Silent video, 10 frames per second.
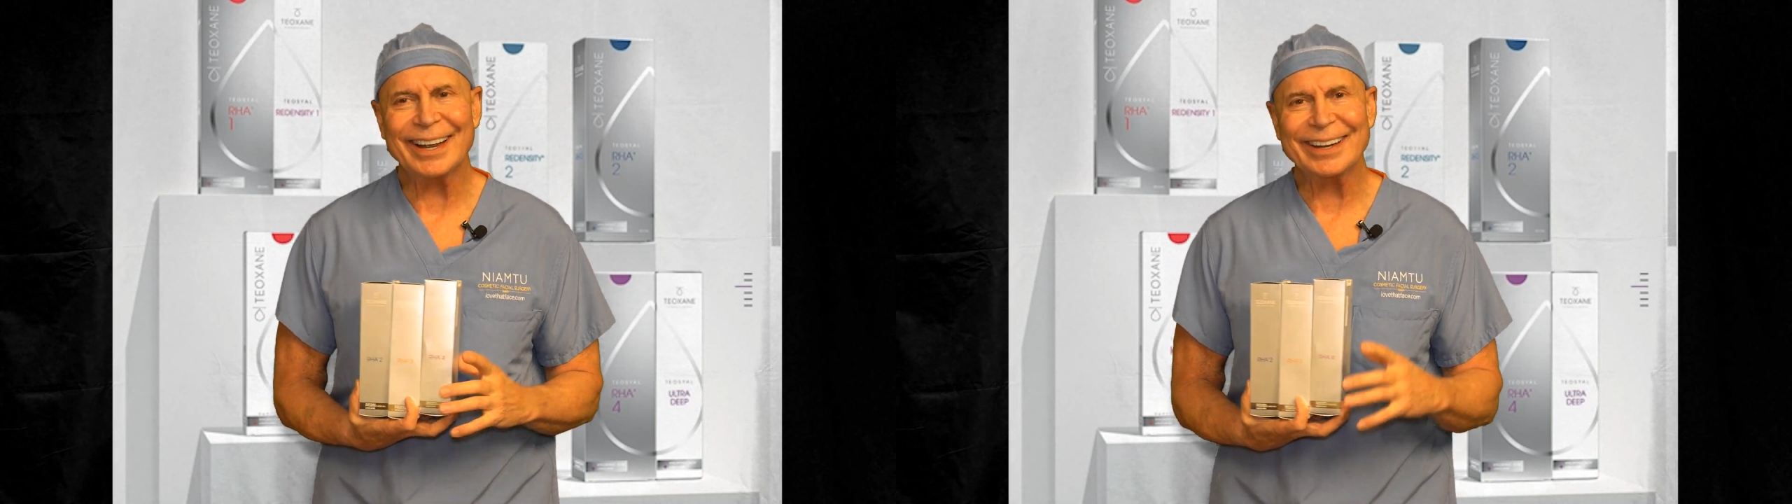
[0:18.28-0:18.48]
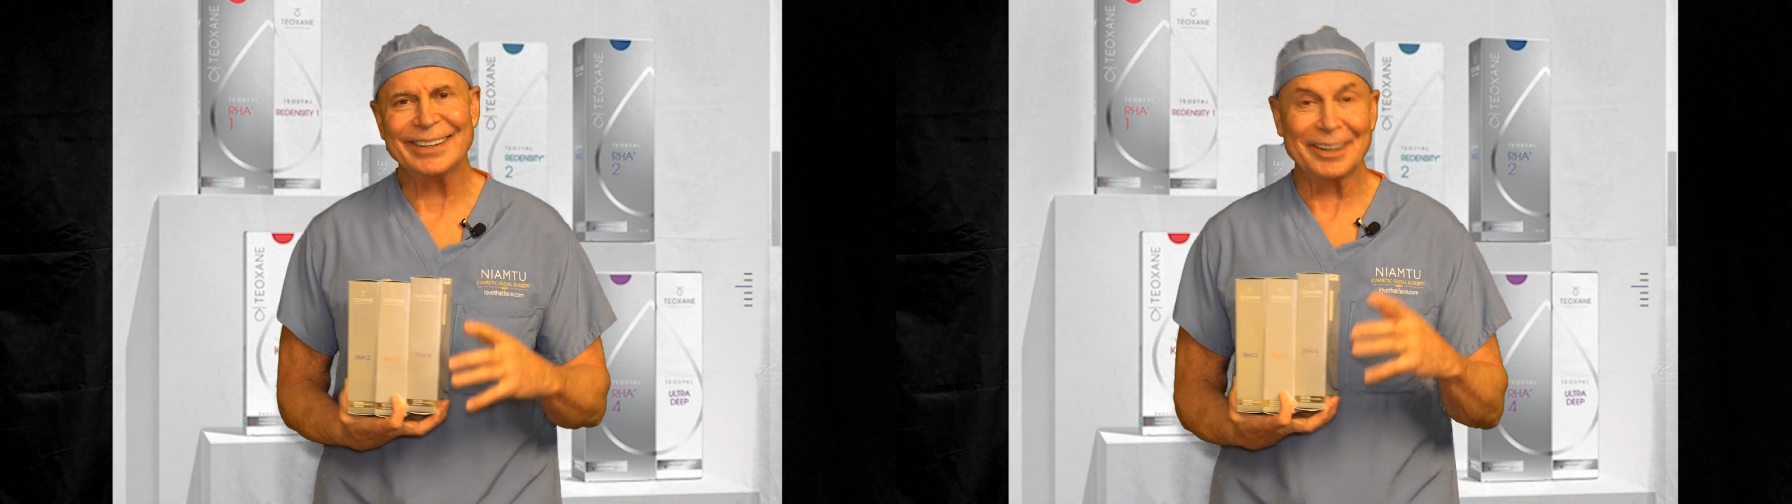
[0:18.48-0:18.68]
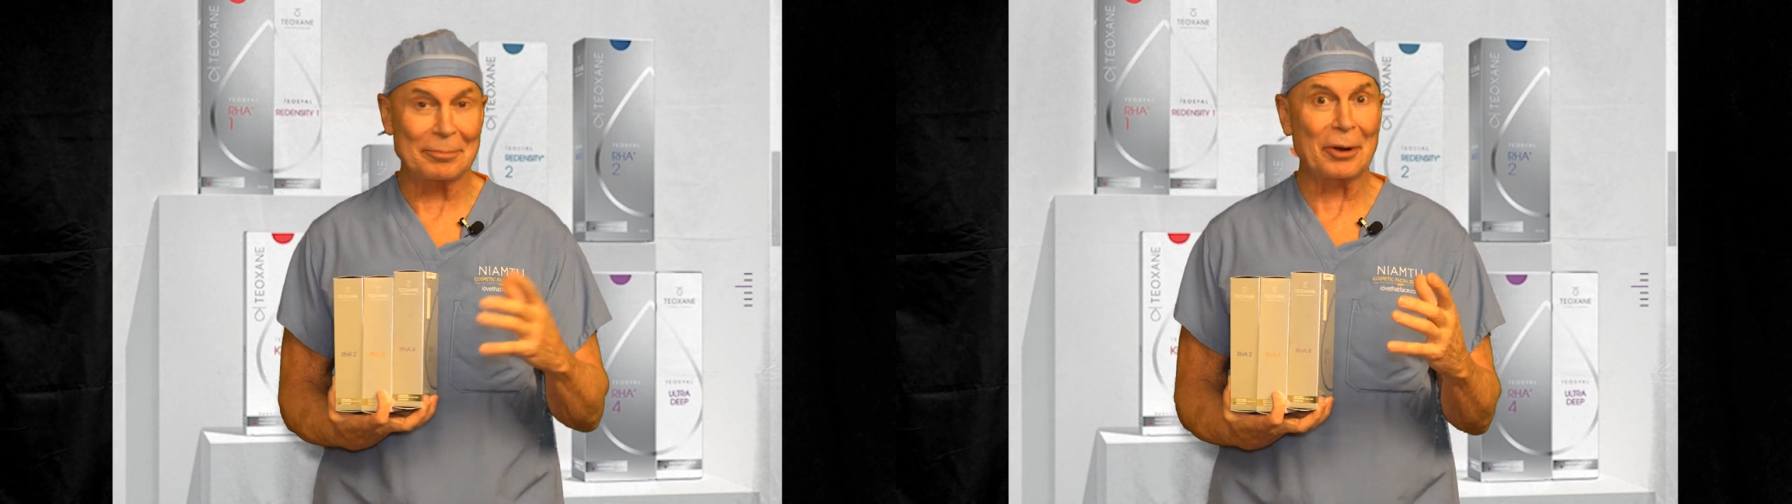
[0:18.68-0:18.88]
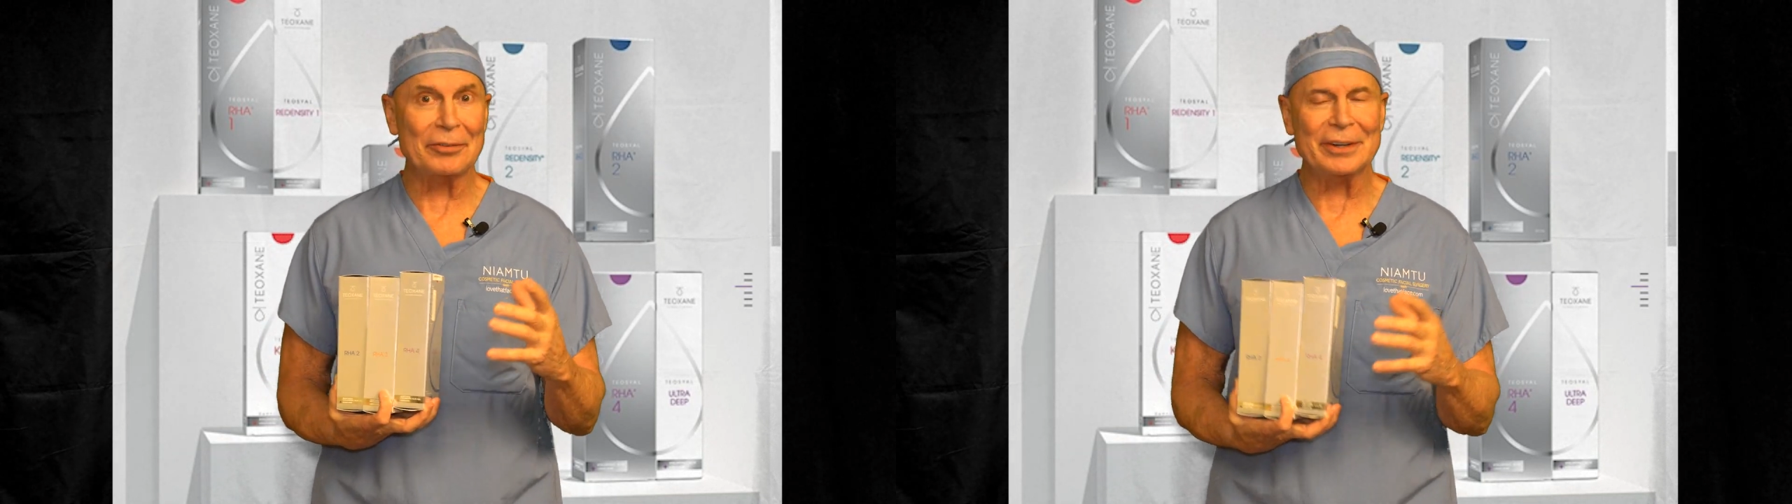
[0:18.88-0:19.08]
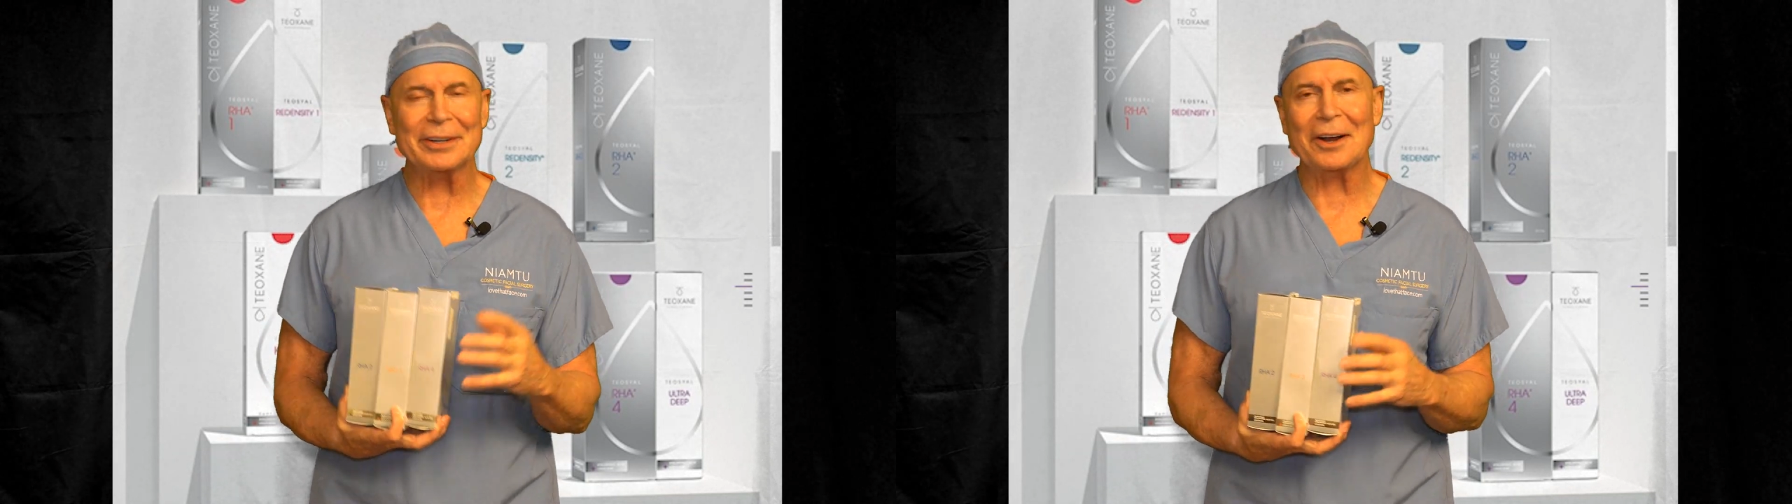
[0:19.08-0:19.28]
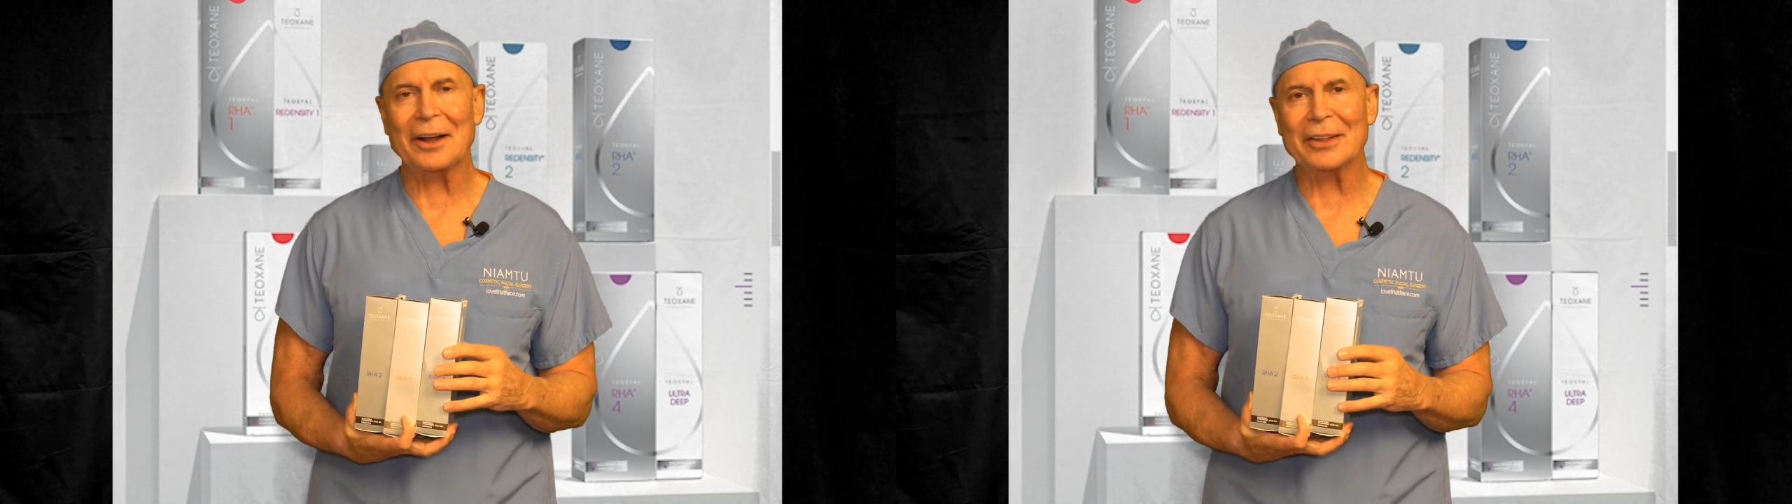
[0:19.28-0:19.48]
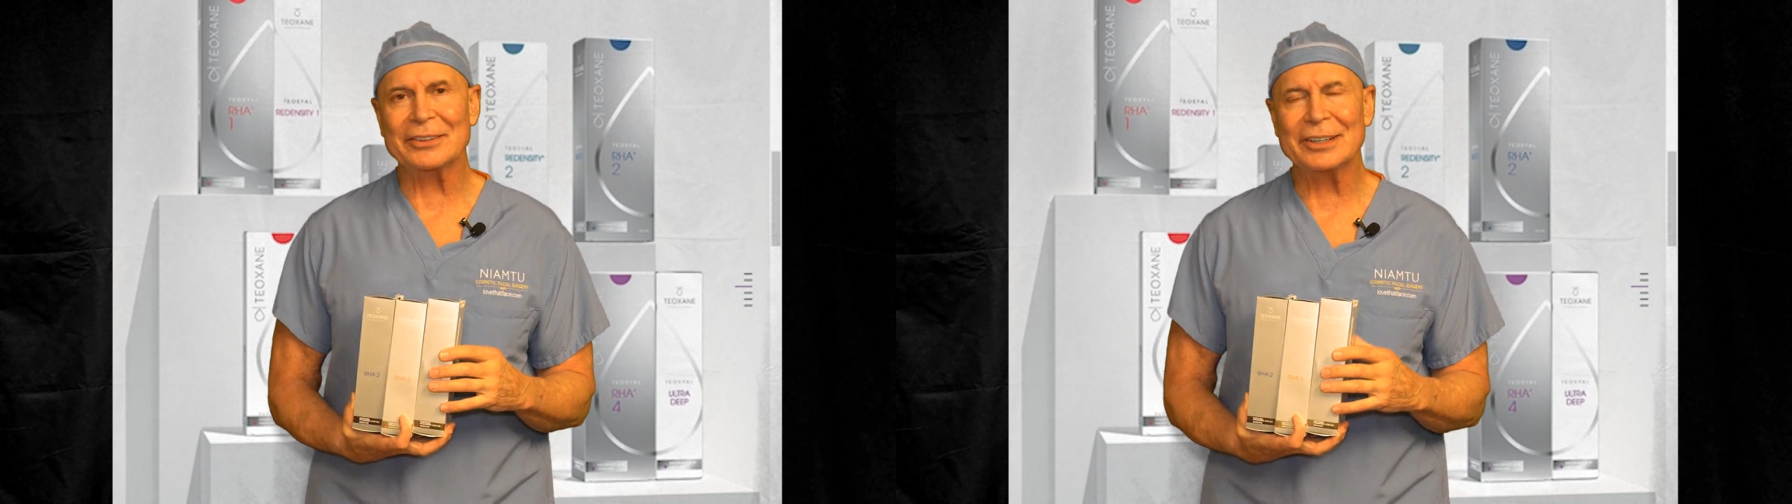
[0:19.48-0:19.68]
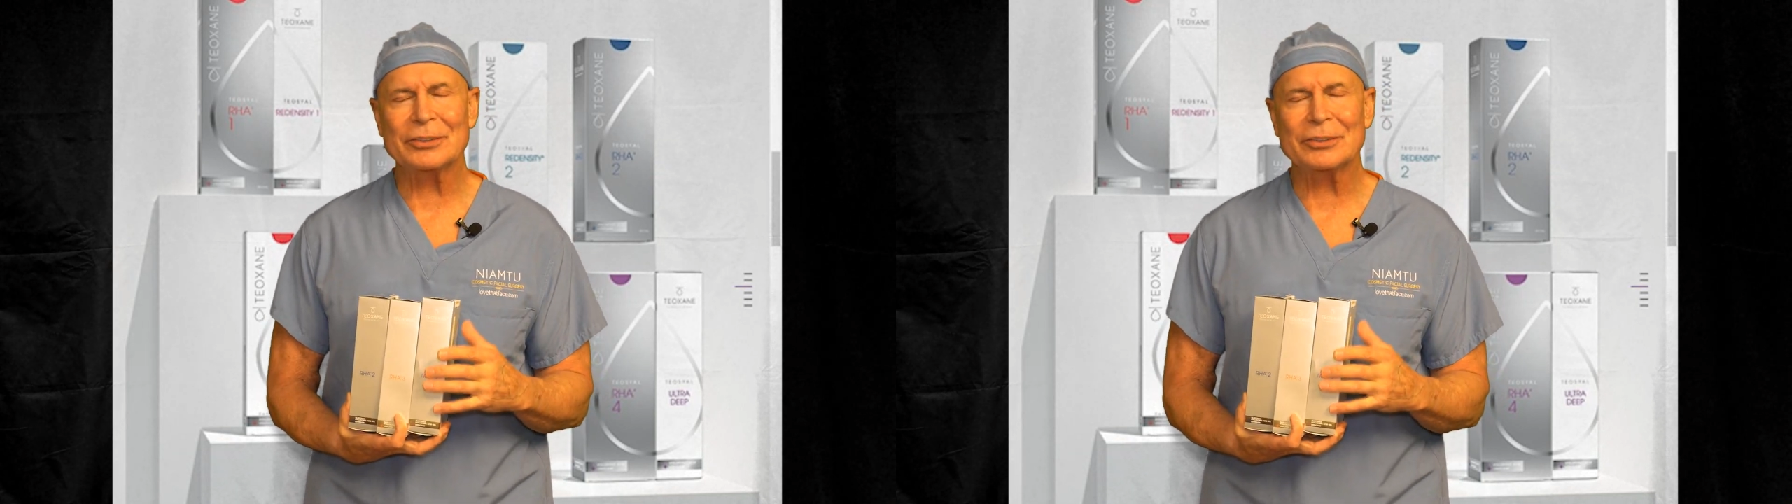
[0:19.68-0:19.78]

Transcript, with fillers: and uh, bovine collagen,